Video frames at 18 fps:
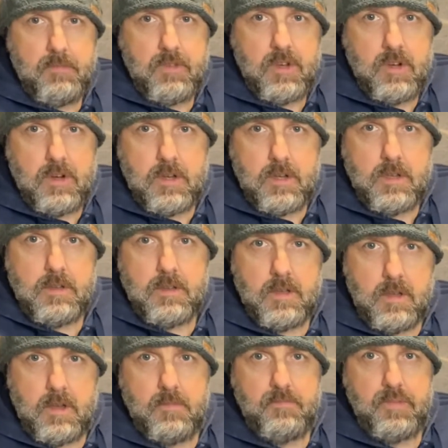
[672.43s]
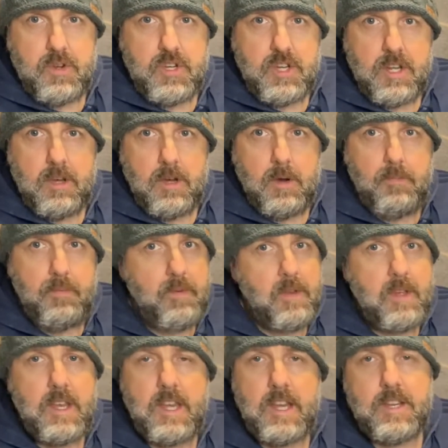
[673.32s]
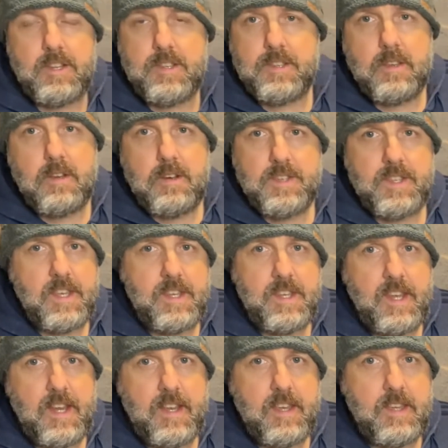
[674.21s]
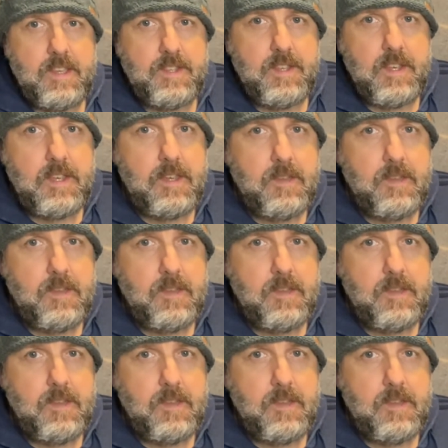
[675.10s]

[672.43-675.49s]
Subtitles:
yoke, push it up, and it just goes in dead easy.